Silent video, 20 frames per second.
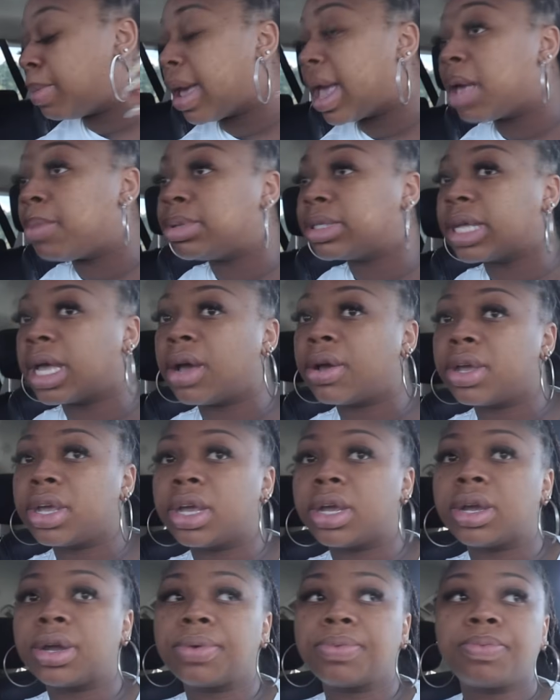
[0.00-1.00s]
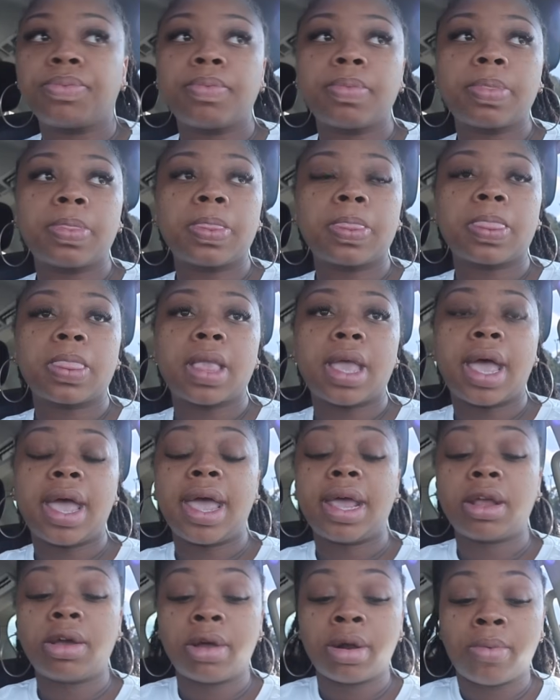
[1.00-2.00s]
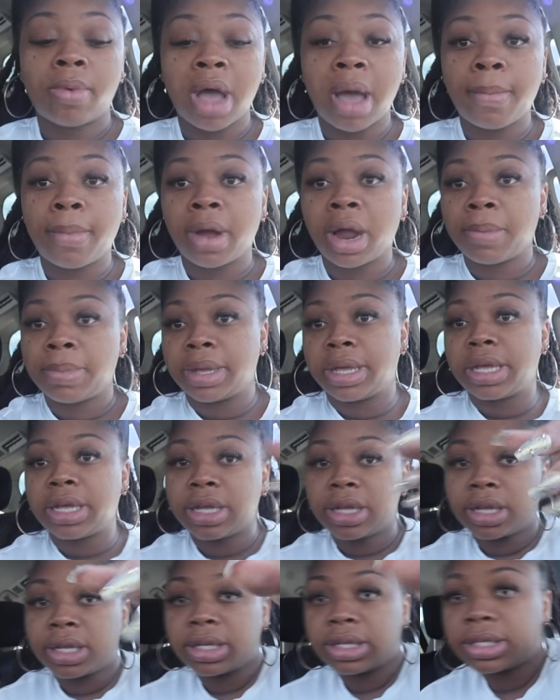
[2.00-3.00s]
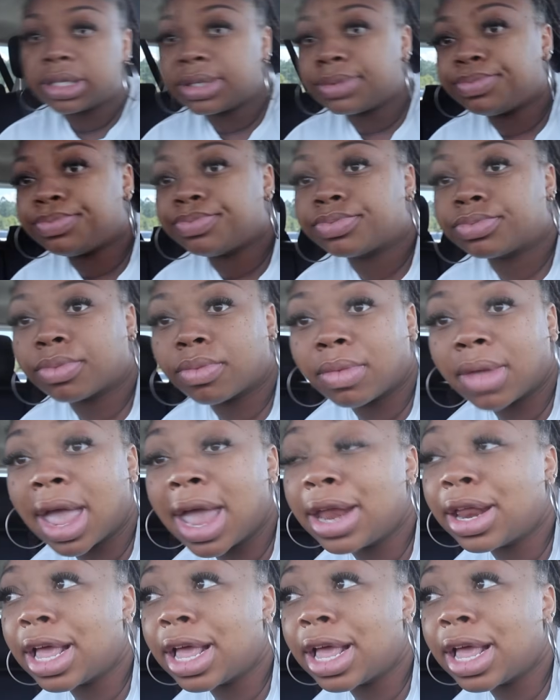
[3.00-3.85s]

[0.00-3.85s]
Baby's out here. I had to go to Walmart because I had